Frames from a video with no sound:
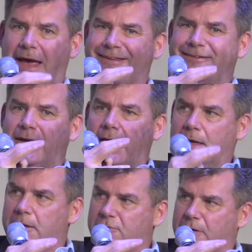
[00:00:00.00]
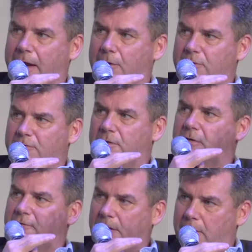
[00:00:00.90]
has an English language
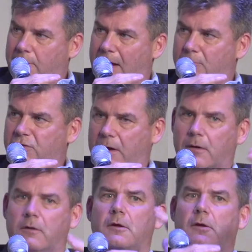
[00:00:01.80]
Telegram yeah. channel.